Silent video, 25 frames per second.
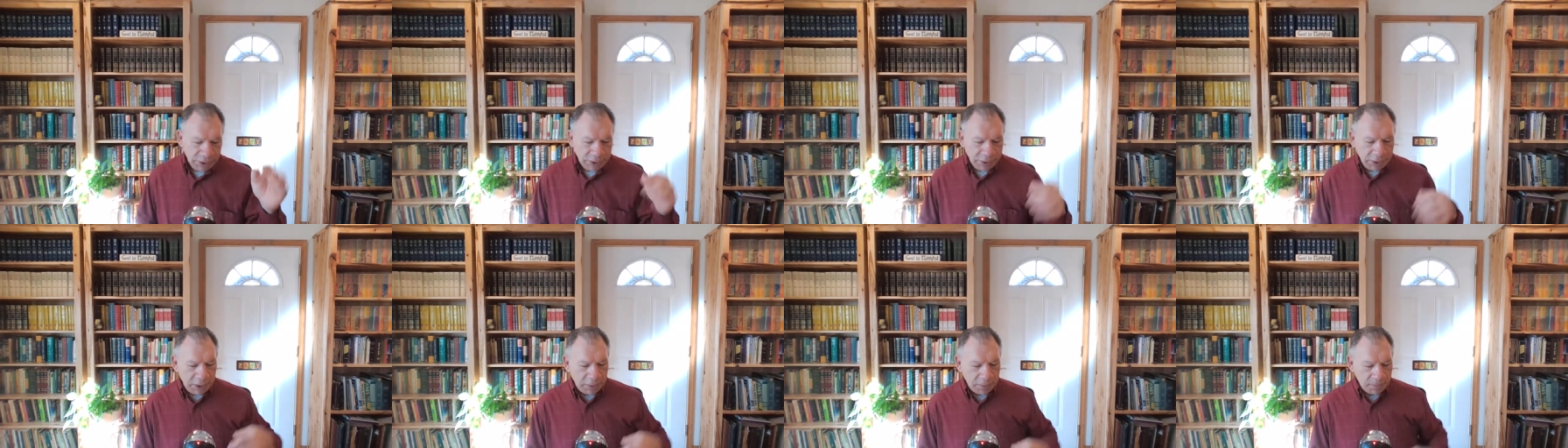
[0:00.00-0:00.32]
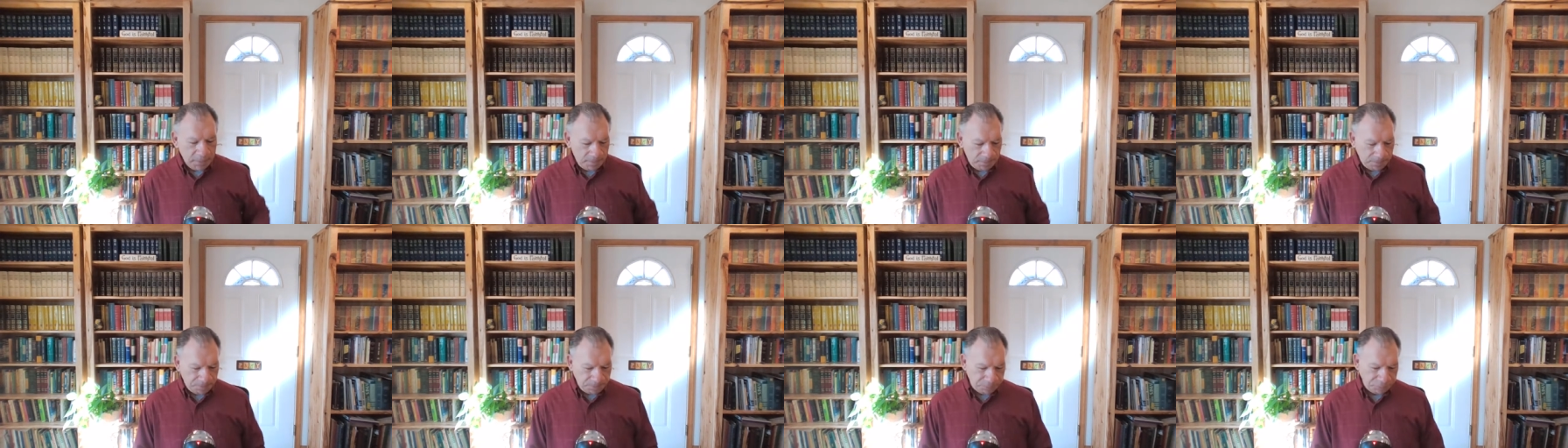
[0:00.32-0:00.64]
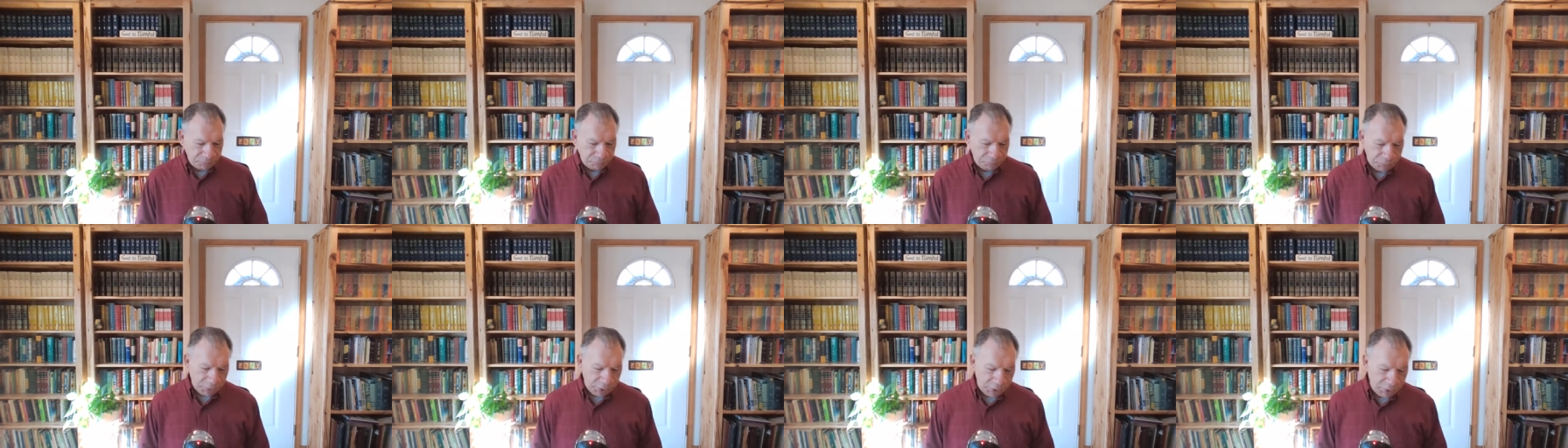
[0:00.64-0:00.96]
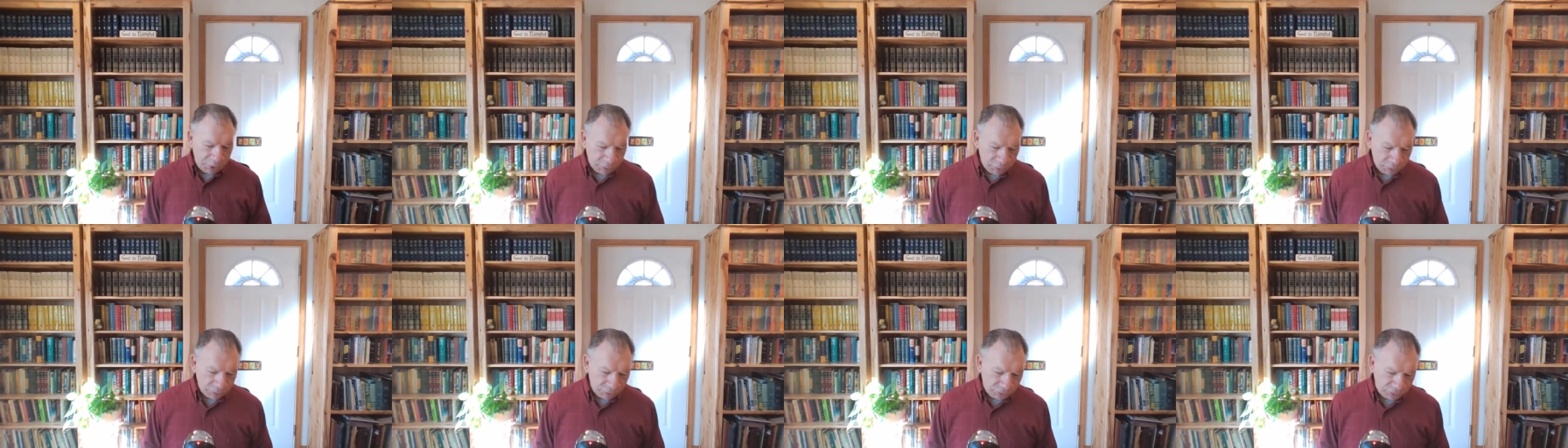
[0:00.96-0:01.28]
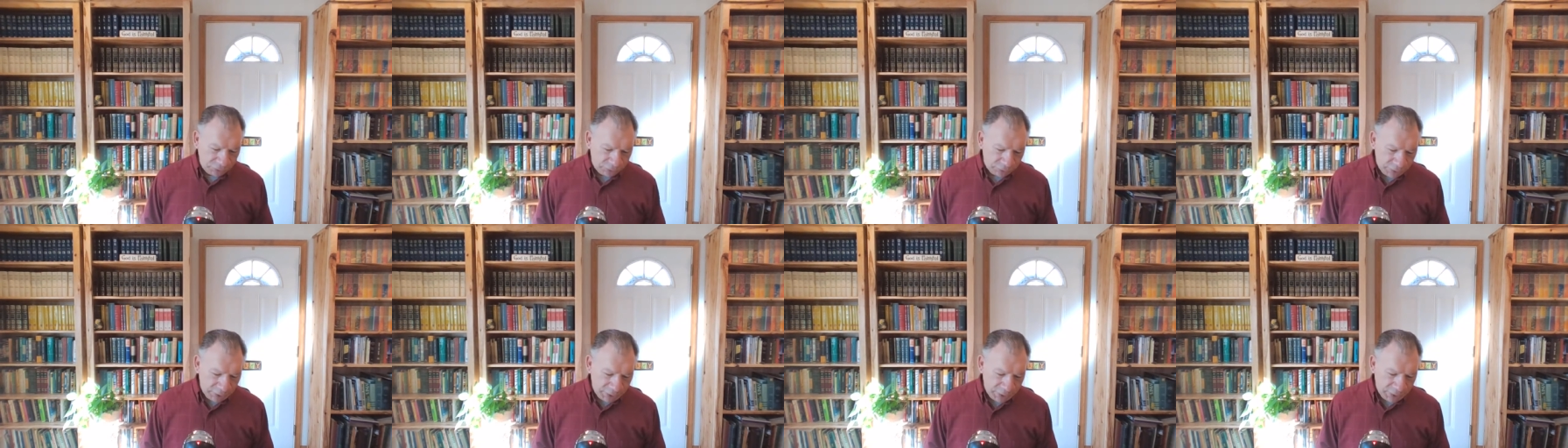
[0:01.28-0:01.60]
Now,
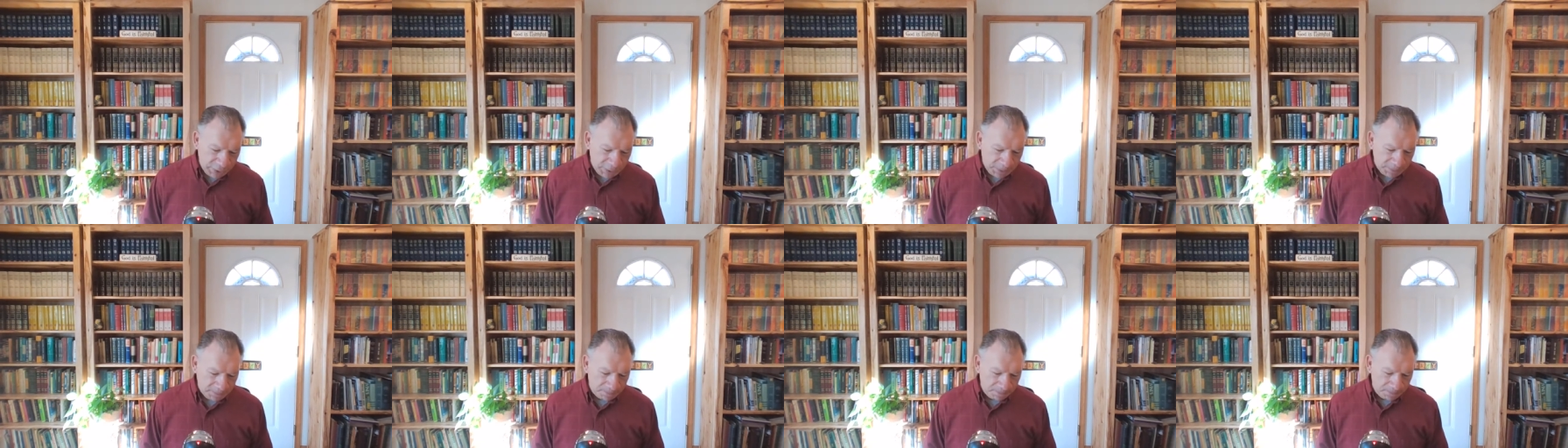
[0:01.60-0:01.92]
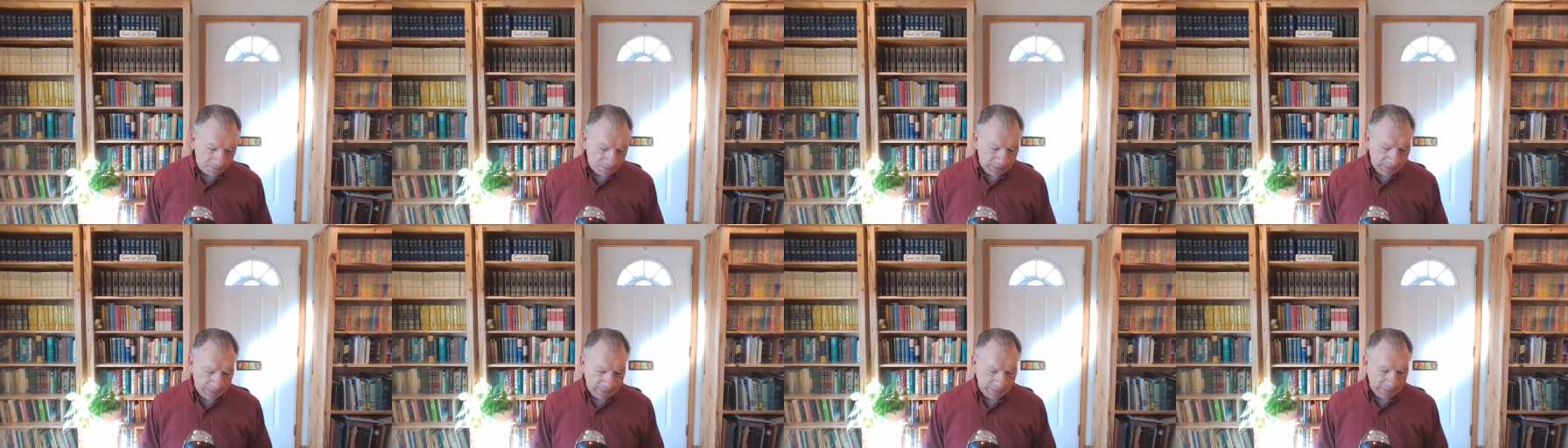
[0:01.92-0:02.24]
there's um,